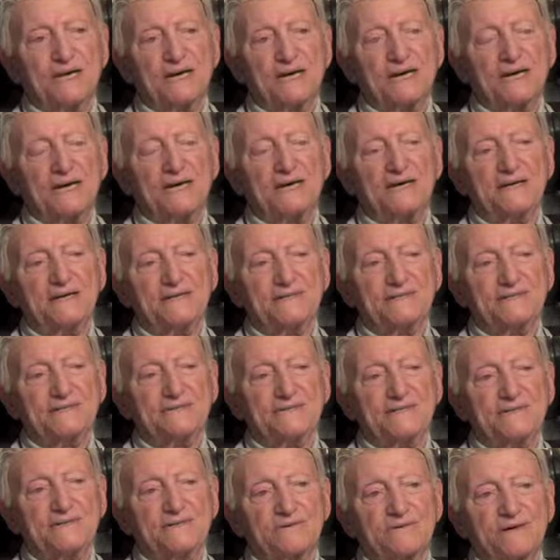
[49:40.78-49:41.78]
pay,
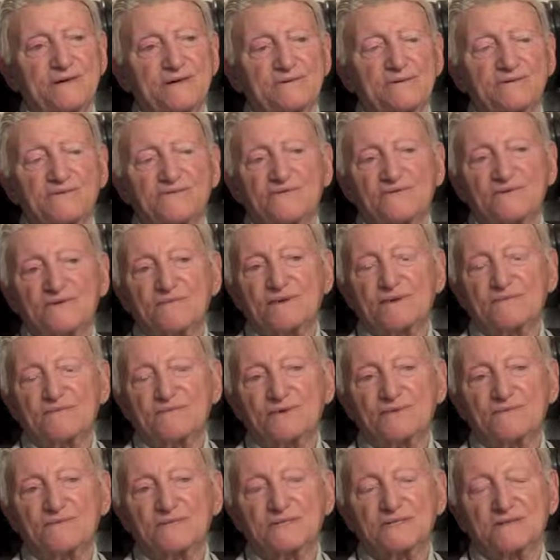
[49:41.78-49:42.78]
you know, I don't even
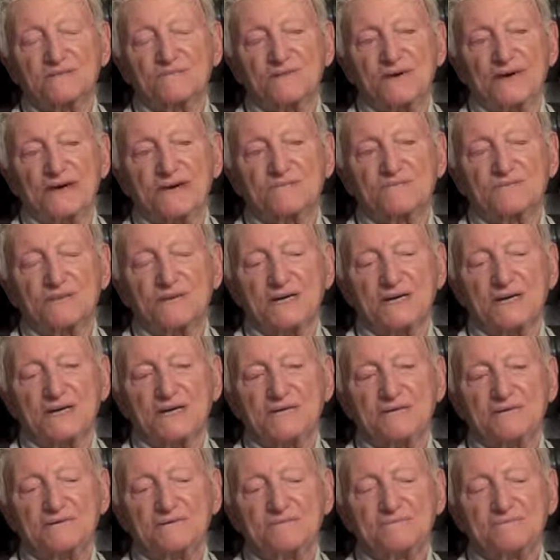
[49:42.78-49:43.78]
remember what the back
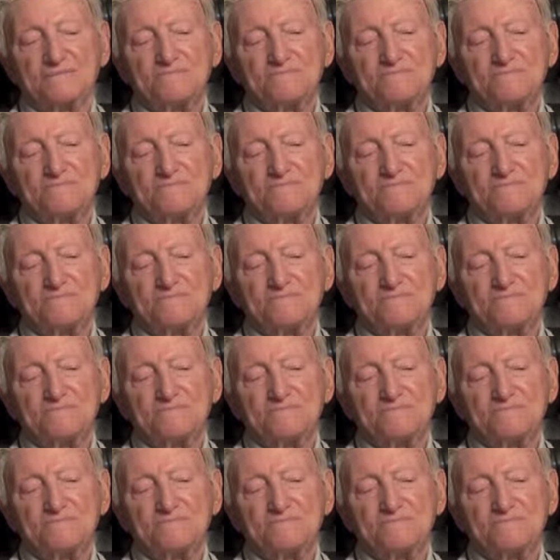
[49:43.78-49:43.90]
pay.